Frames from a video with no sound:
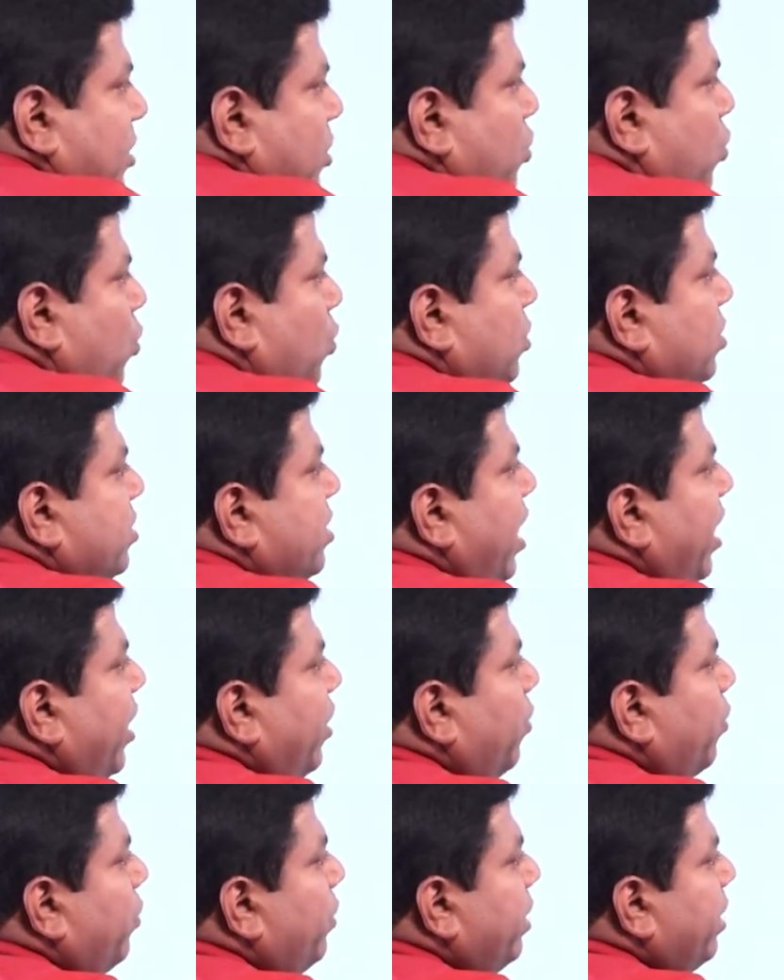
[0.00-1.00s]
a source
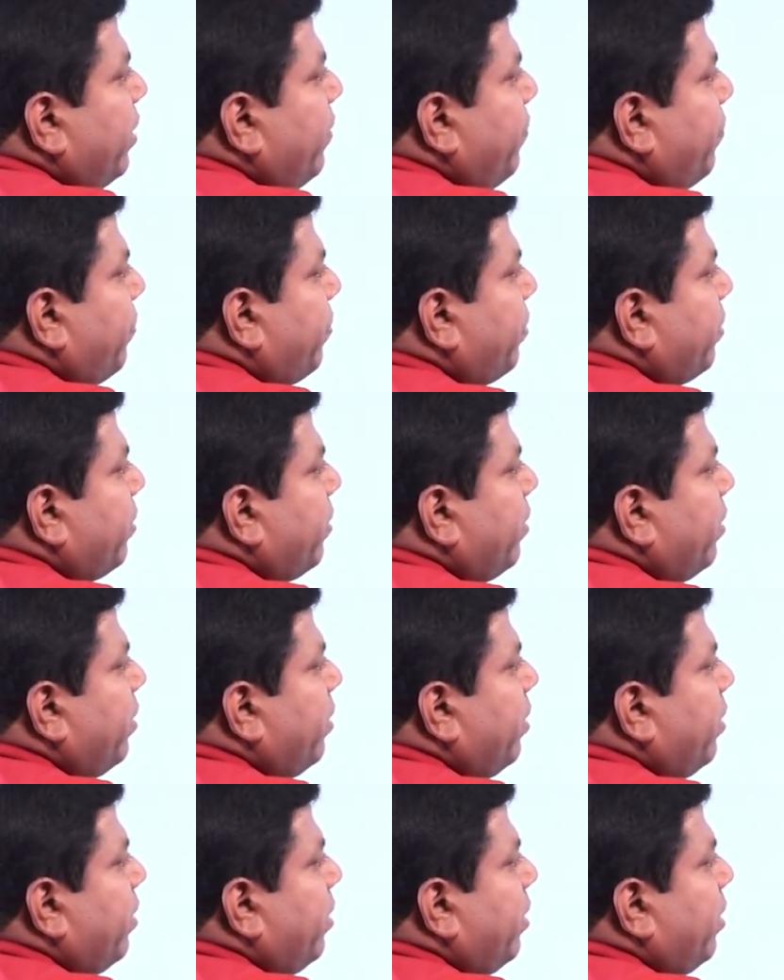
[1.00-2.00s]
diode
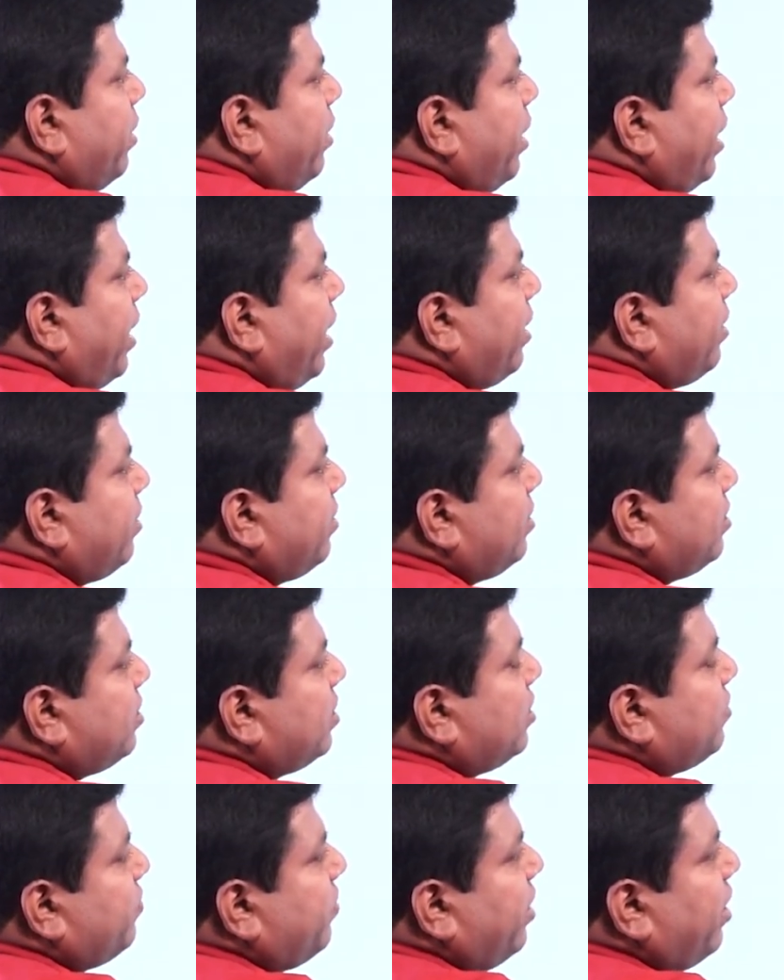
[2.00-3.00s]
and this
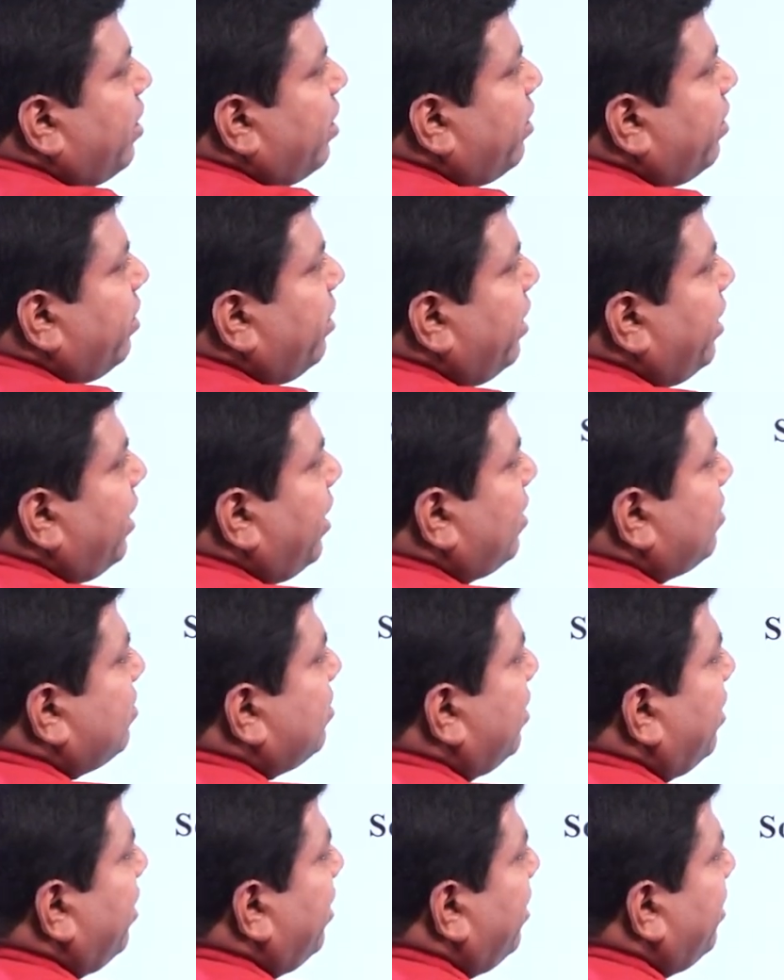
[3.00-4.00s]
is where he has
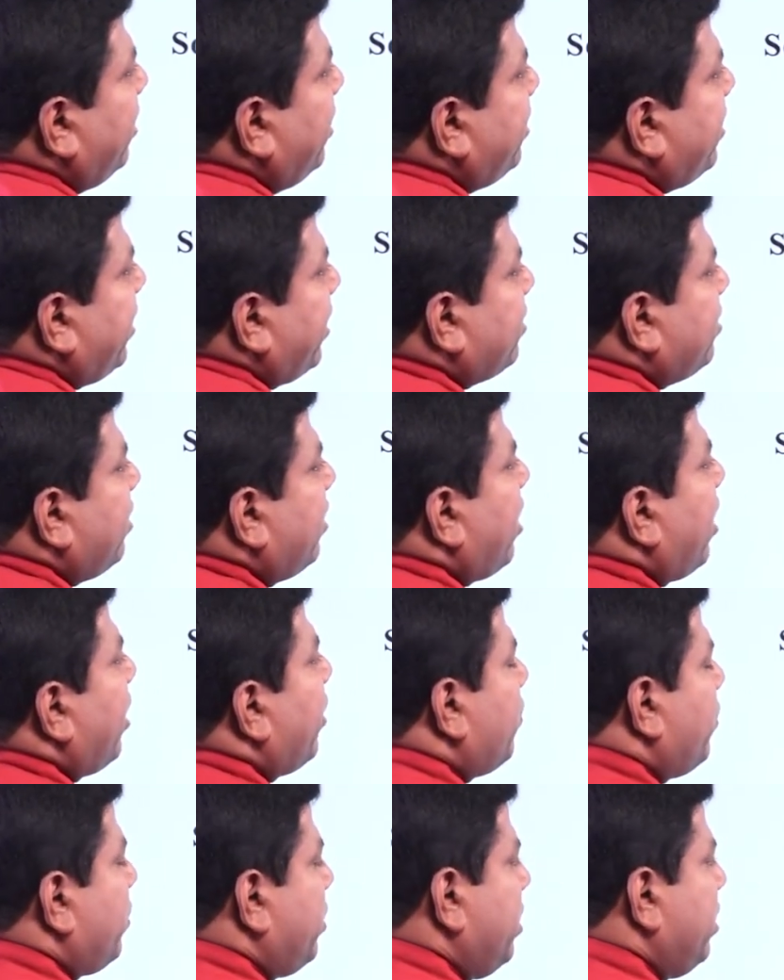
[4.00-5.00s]
the detector
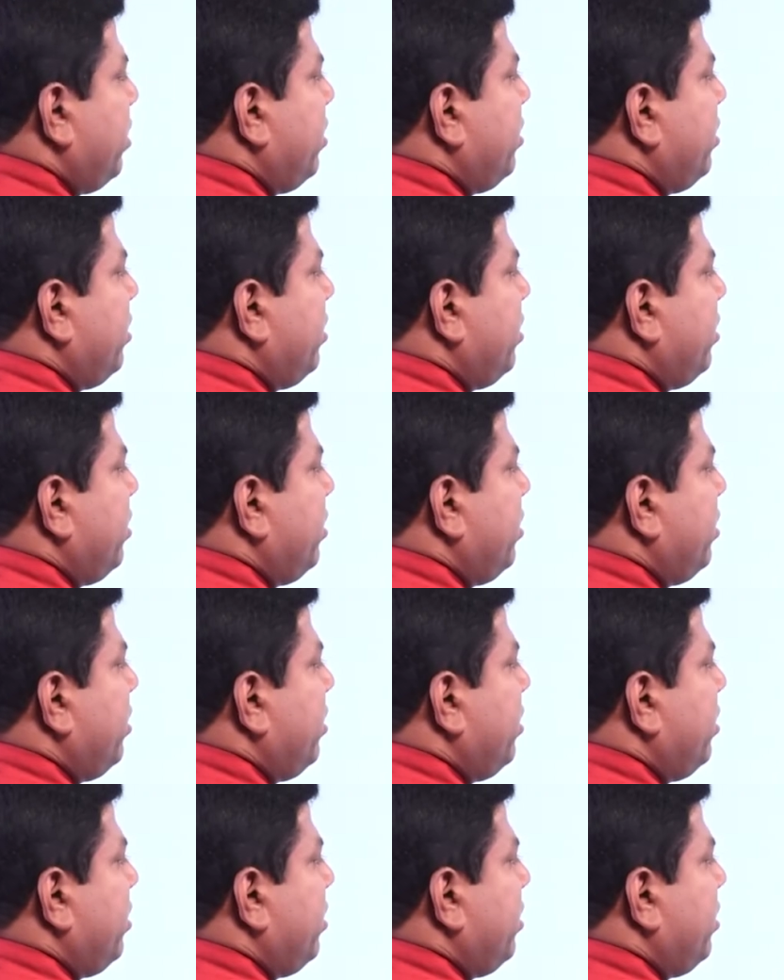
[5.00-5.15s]
diode.